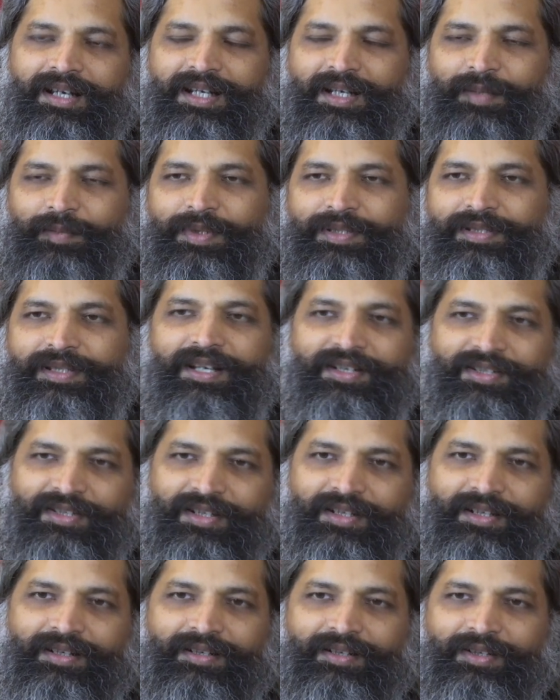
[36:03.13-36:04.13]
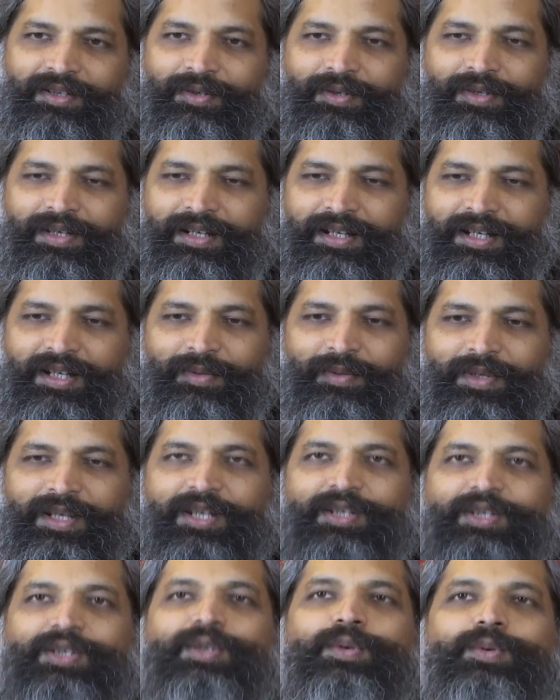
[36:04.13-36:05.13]
in a possession, you can
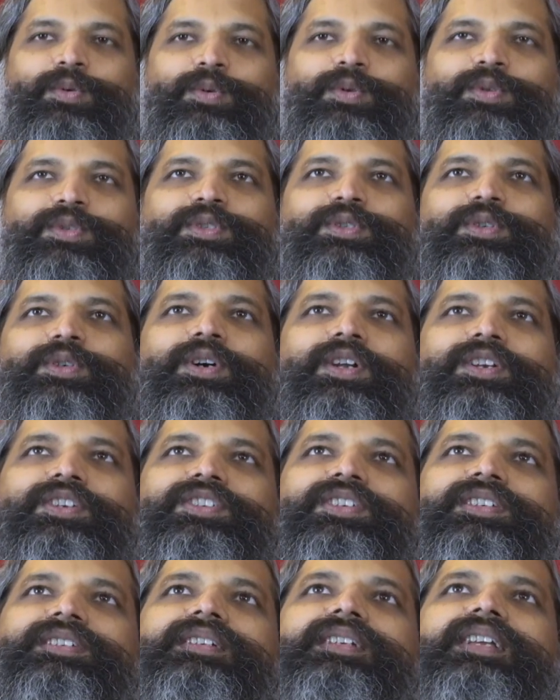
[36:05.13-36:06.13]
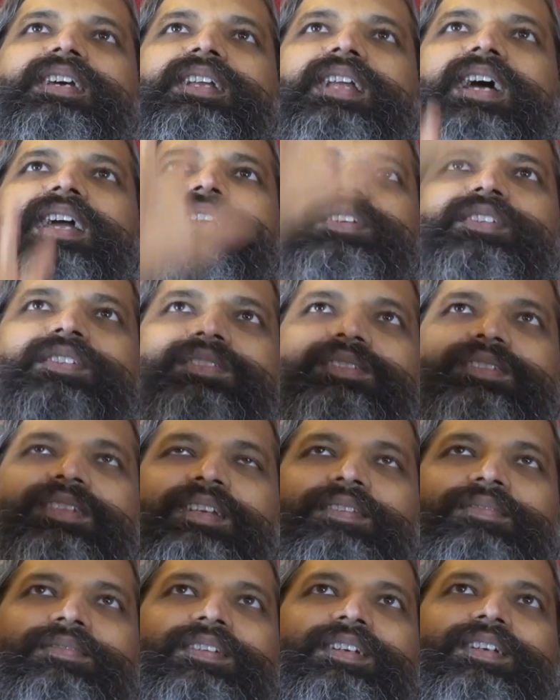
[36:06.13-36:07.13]
equally choose to consciously align
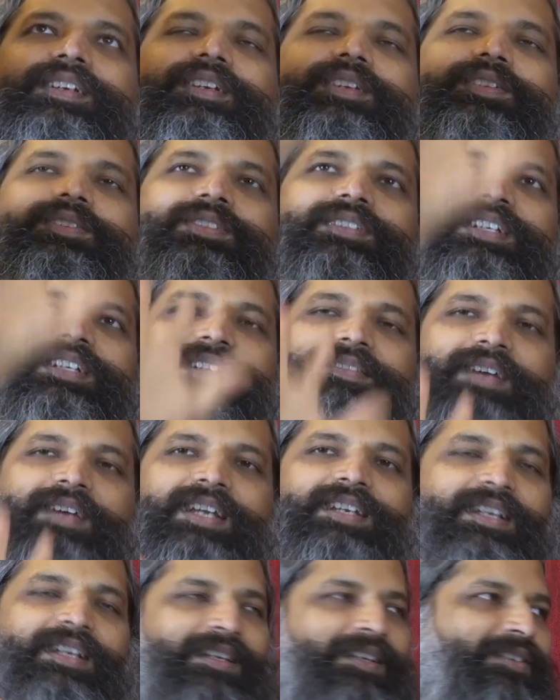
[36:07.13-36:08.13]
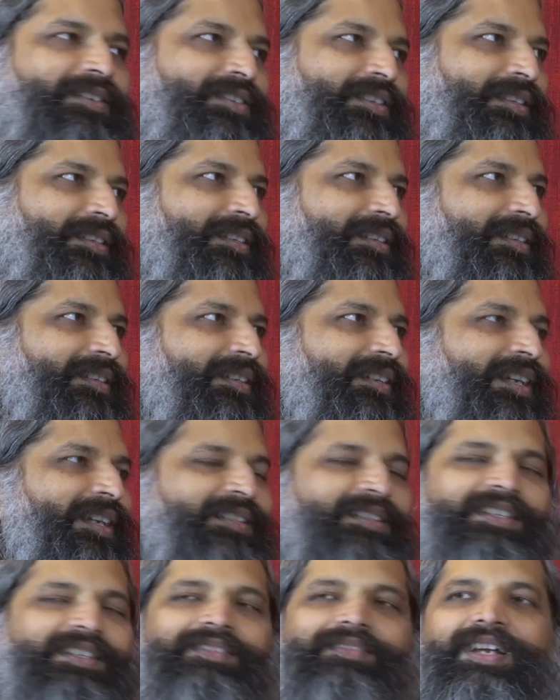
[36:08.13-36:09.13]
yourself to the divine energy
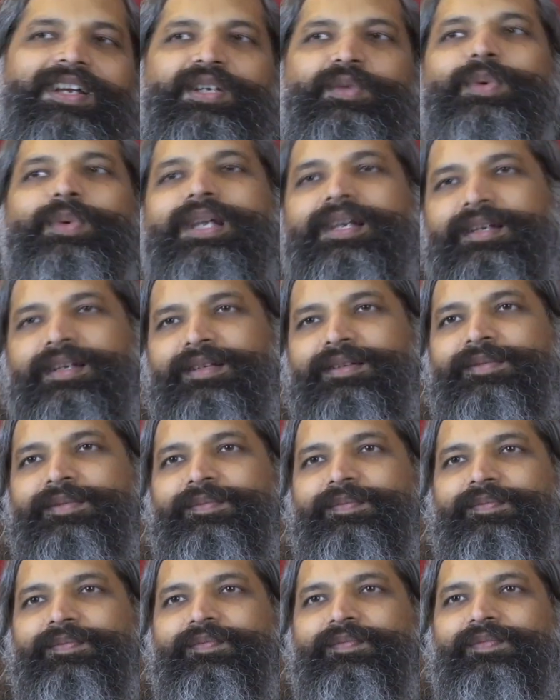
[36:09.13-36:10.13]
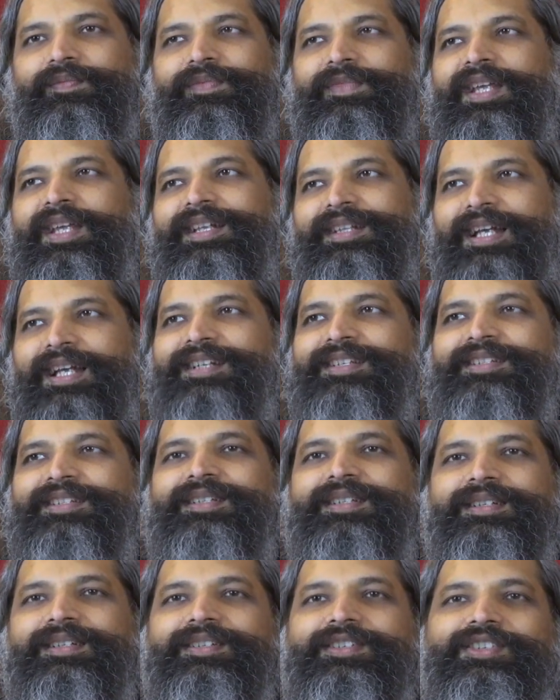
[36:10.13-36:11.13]
and the divine will. And that is
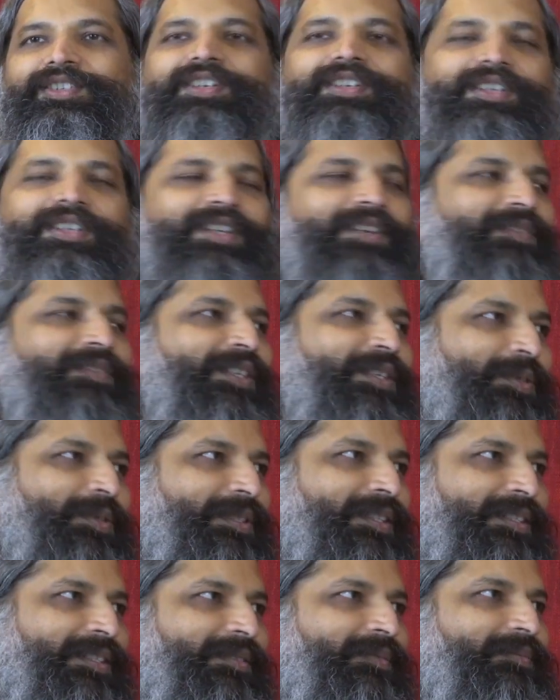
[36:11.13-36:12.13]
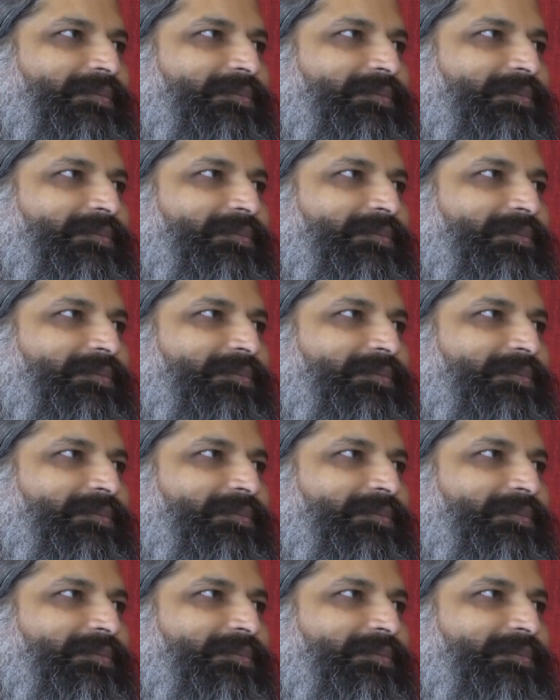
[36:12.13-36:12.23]
the journey of the yoga.